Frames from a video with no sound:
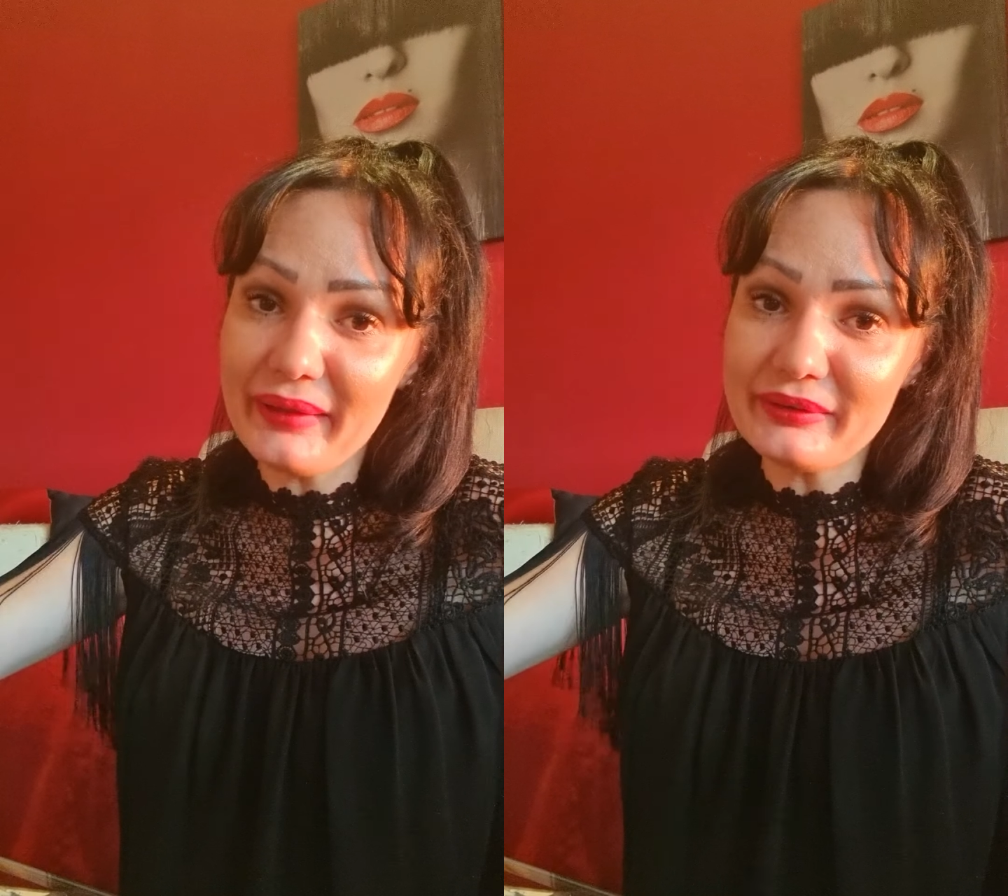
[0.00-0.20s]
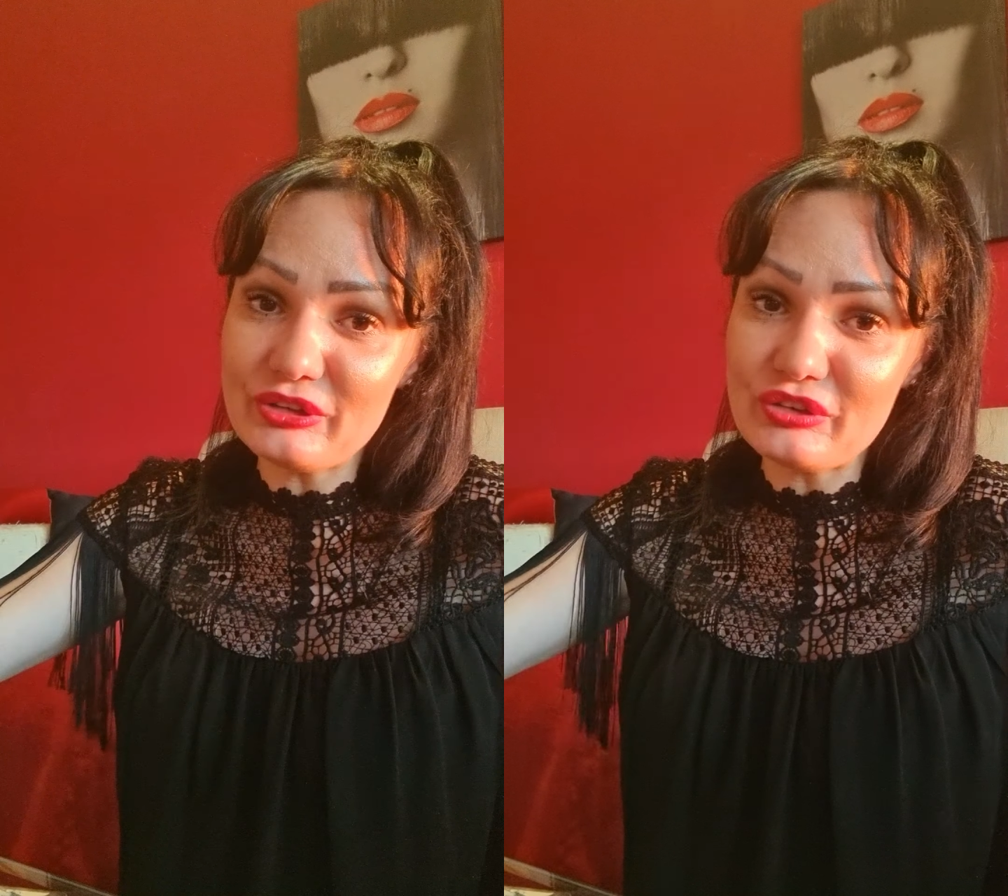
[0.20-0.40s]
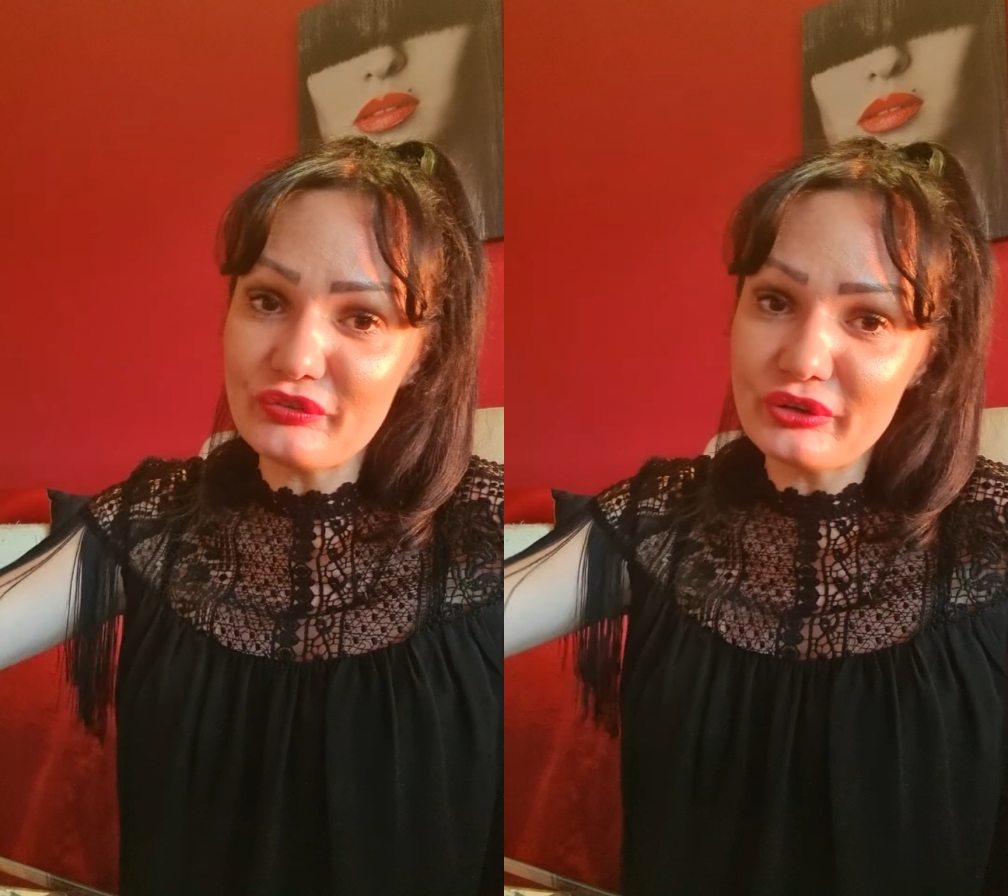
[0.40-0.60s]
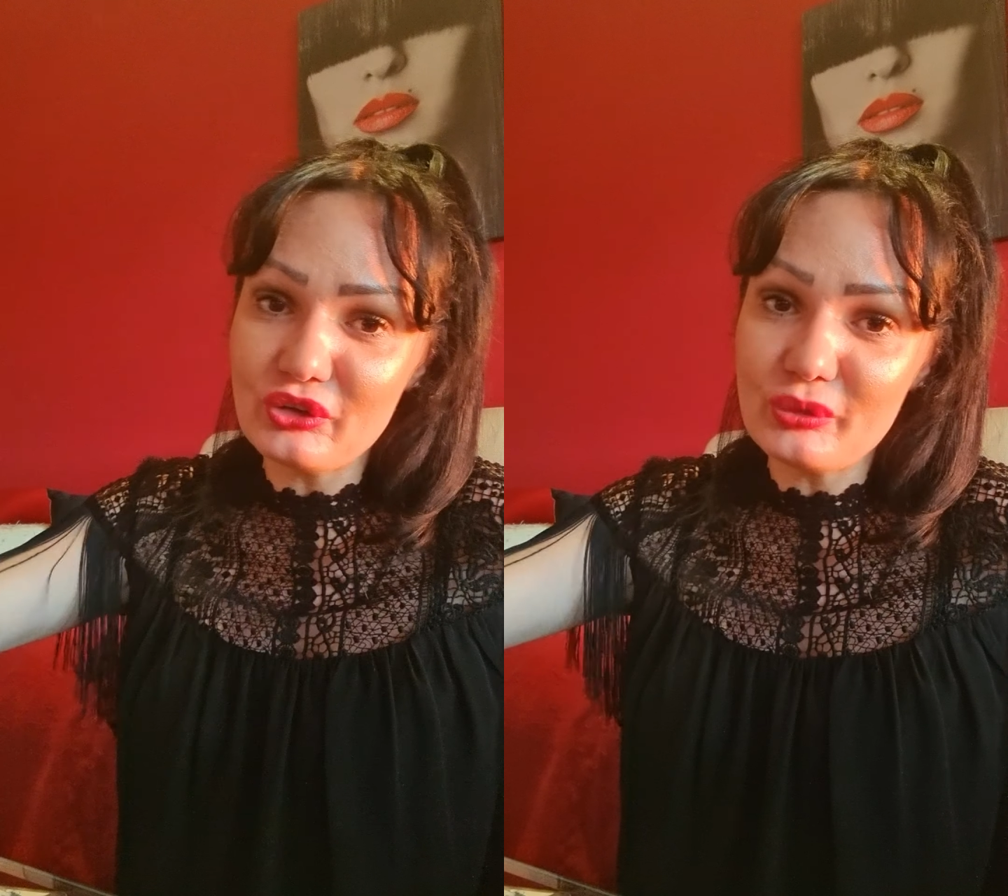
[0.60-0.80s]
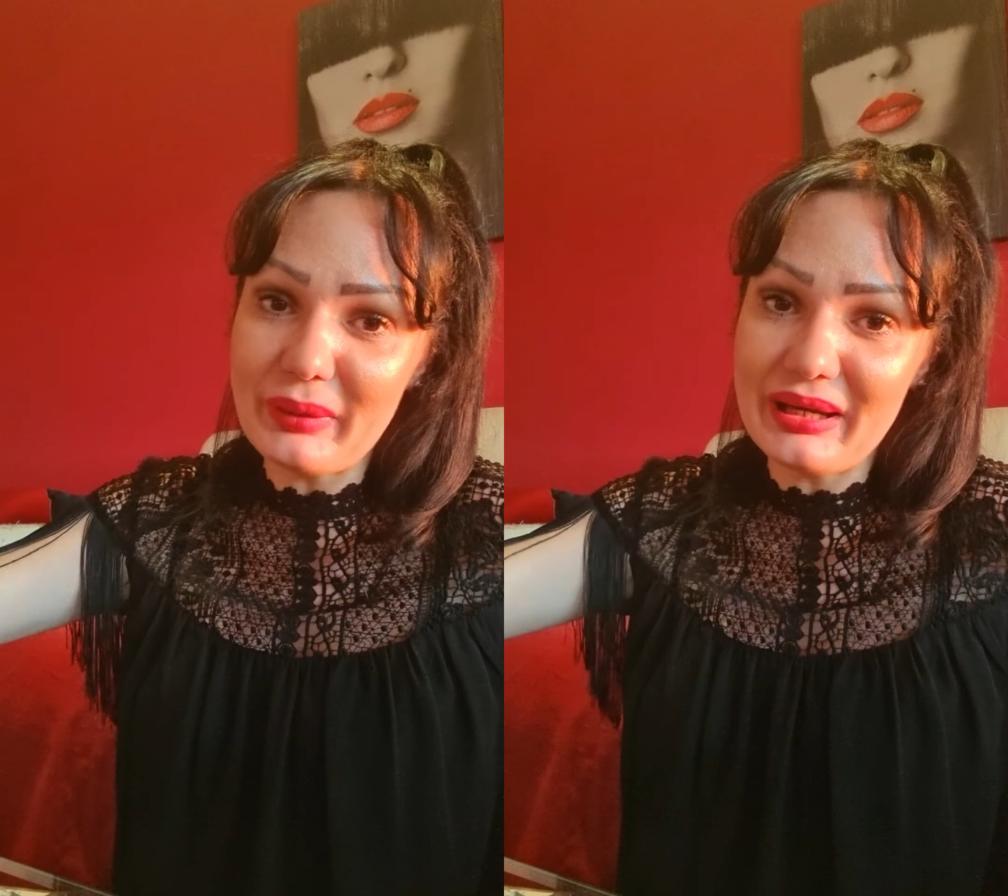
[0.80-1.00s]
energy for
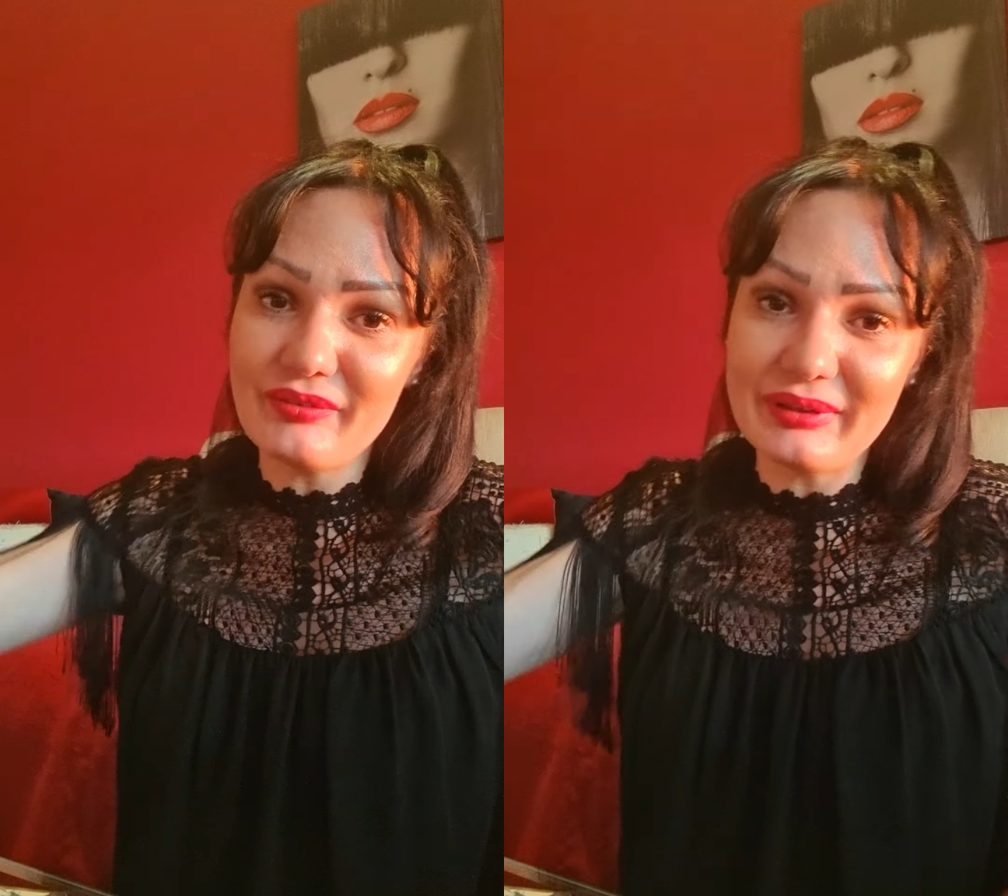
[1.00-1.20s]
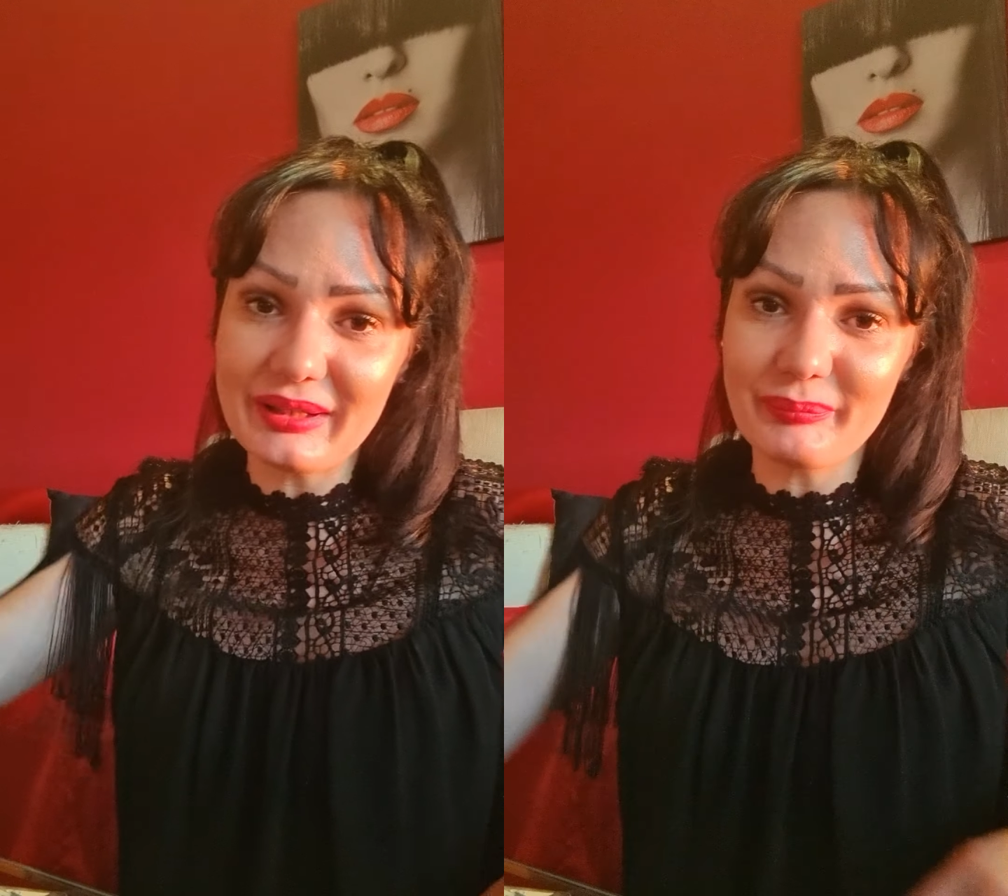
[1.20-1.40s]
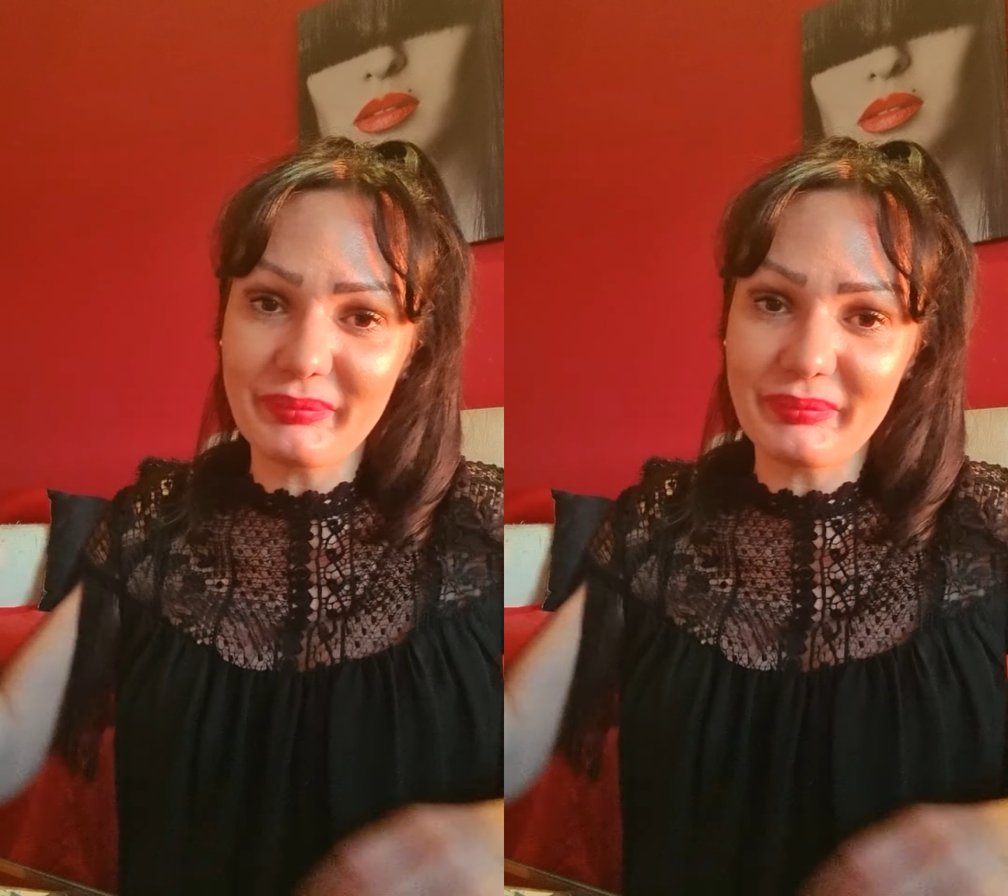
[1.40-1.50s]
you, my lovely